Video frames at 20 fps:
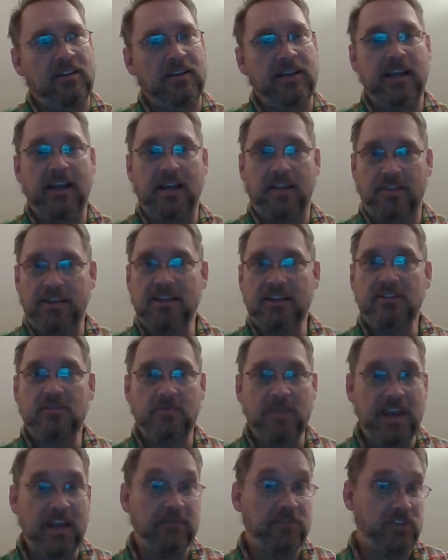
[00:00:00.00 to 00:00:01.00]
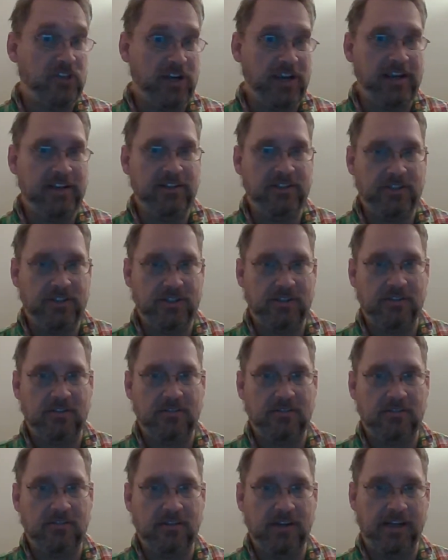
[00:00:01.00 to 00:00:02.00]
yeah, things may have changed.
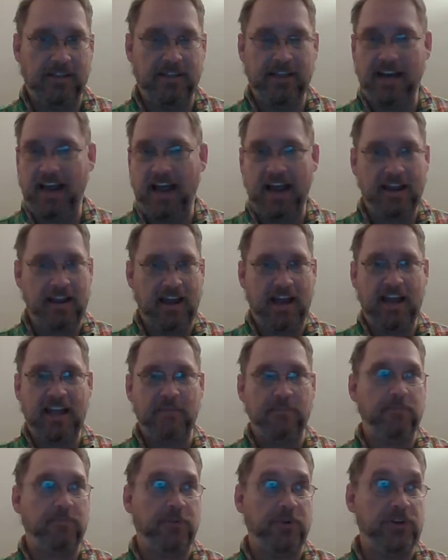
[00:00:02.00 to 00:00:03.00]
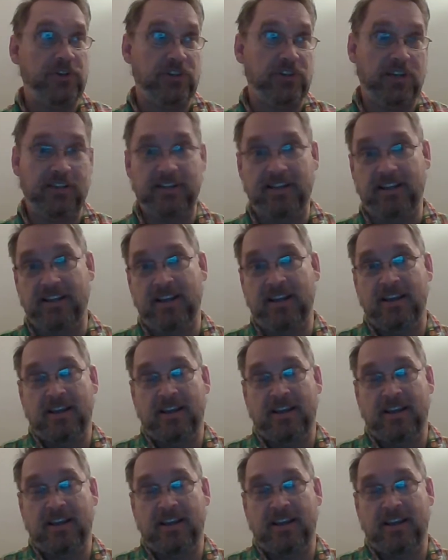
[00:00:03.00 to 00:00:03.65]
That I appreciate that.